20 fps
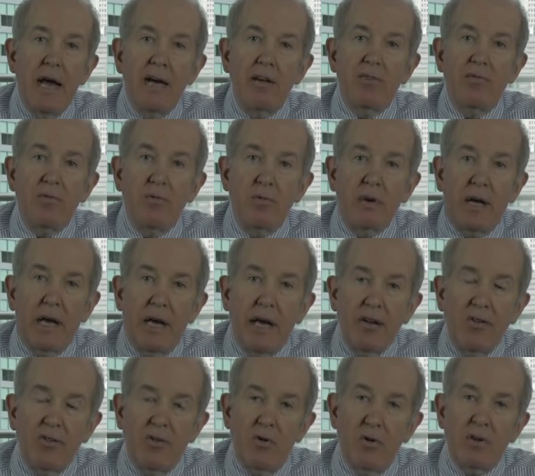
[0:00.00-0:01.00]
as
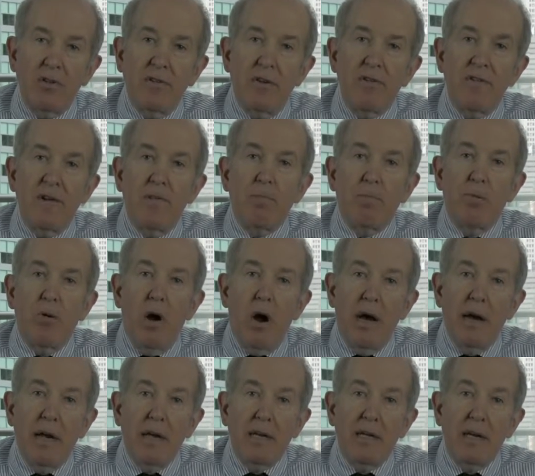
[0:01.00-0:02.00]
key sources of
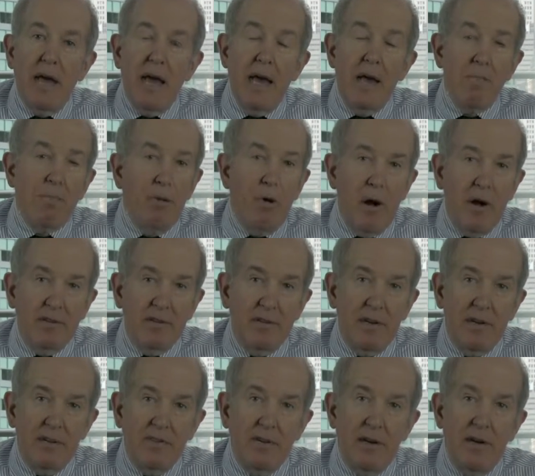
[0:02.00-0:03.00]
product and
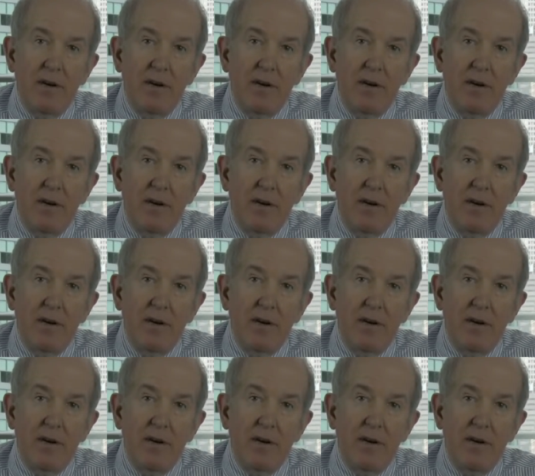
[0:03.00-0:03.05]
process